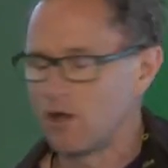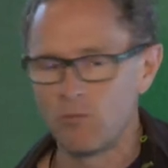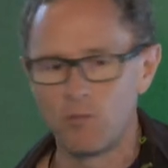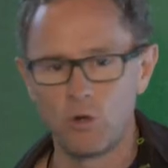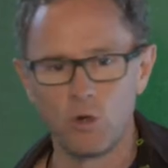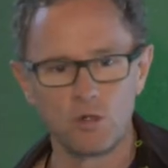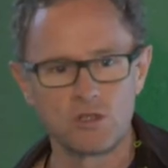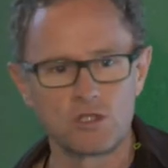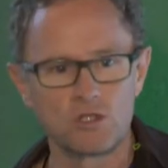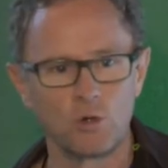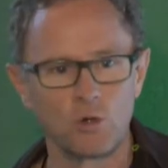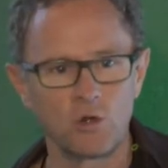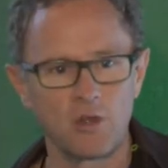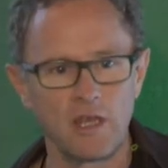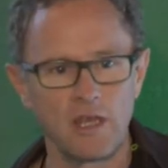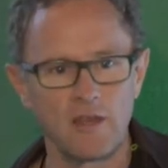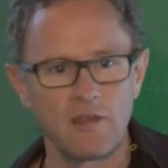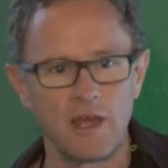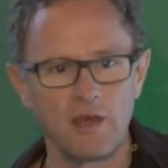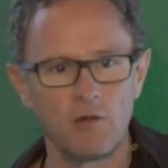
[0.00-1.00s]
Paul's talk
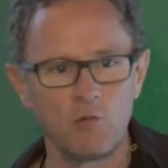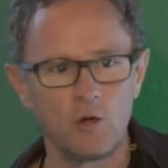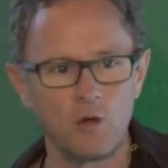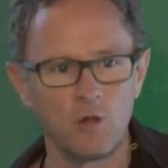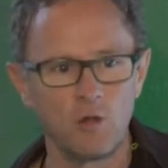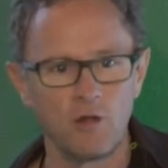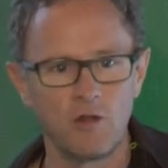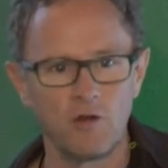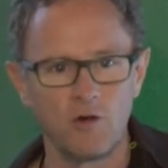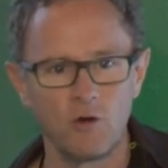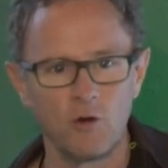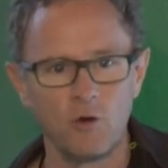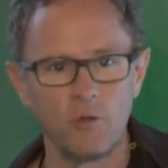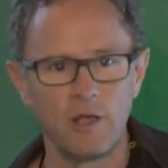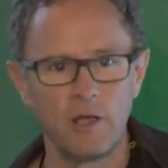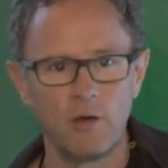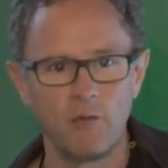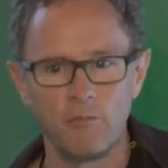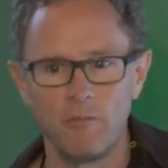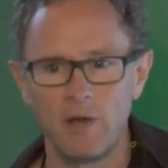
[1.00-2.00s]
there, they will all
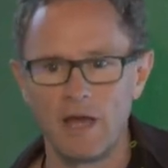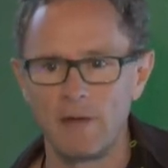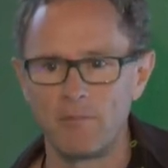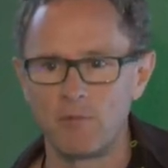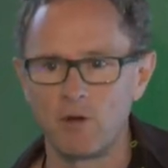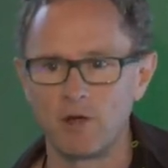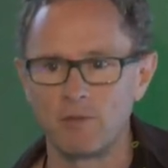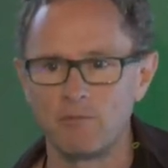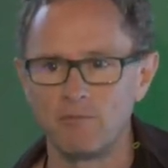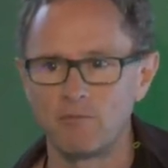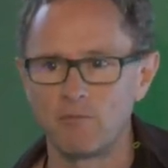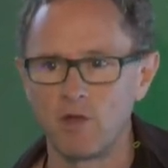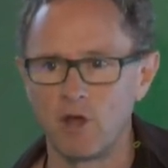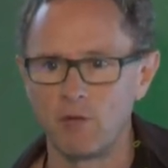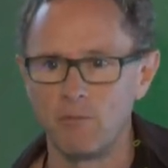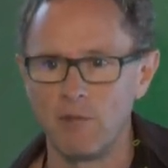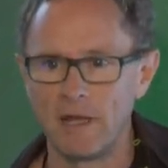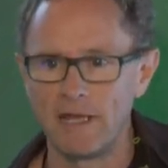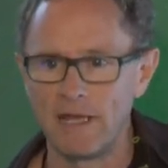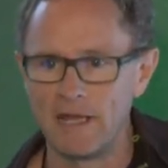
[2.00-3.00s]
be up on,
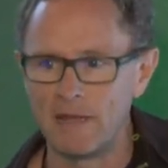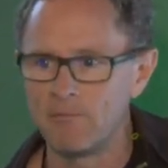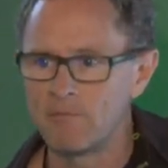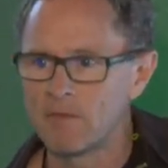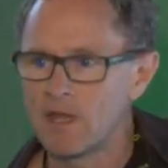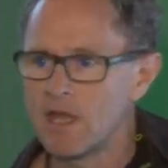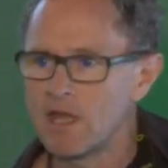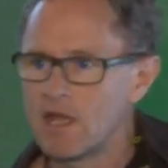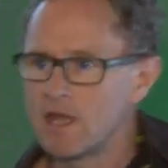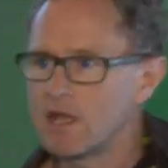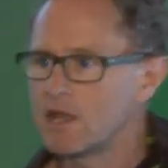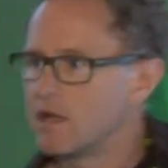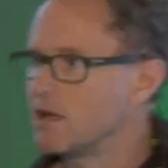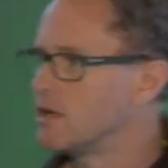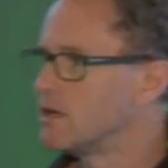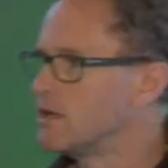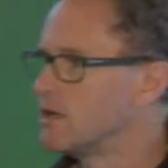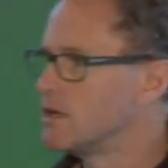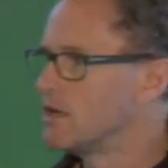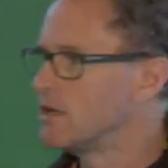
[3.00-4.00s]
on Monday.
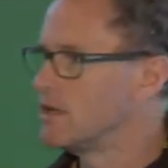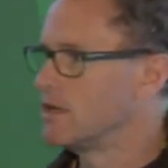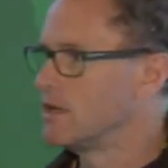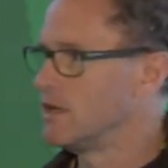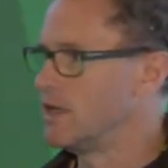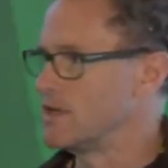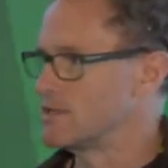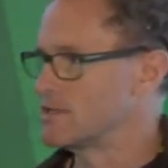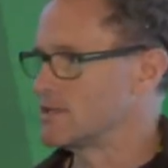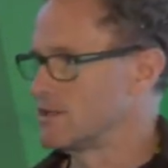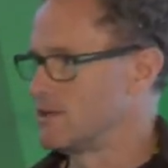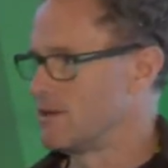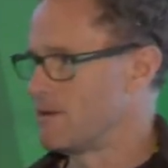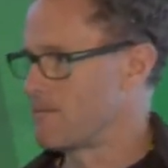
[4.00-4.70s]
Yes?